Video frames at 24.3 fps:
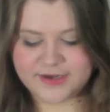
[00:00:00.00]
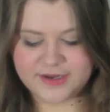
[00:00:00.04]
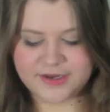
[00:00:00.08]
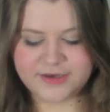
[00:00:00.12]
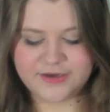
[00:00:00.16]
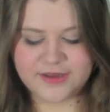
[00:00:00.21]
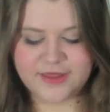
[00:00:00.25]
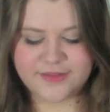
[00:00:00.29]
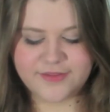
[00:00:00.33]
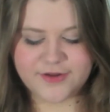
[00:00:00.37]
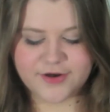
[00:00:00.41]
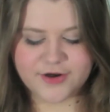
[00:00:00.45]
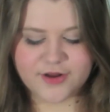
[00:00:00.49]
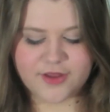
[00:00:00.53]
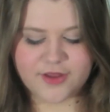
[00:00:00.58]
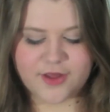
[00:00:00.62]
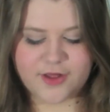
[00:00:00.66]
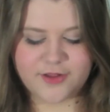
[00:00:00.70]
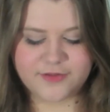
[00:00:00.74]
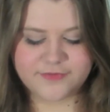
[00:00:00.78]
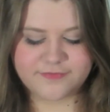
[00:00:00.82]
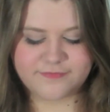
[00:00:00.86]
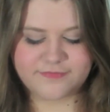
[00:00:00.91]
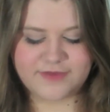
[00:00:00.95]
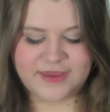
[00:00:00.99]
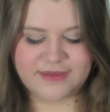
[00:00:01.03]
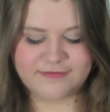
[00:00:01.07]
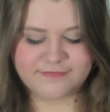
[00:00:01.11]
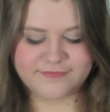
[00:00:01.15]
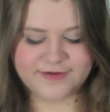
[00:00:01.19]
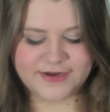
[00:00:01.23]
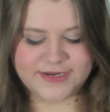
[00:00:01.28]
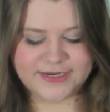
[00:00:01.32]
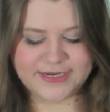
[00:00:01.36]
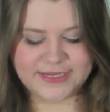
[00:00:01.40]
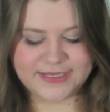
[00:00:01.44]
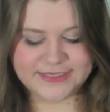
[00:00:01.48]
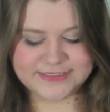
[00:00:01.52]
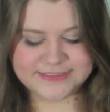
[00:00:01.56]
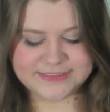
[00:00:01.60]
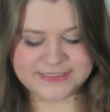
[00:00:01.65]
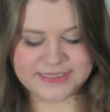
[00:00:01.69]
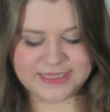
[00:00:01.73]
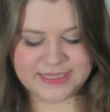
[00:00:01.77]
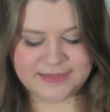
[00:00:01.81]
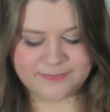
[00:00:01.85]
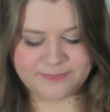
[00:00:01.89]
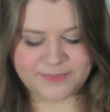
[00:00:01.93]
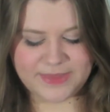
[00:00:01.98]
another cult favorite is
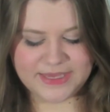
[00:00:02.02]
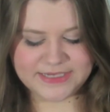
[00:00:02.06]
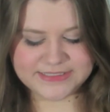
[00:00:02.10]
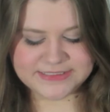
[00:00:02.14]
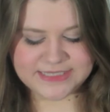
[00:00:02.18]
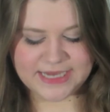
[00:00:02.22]
the Baked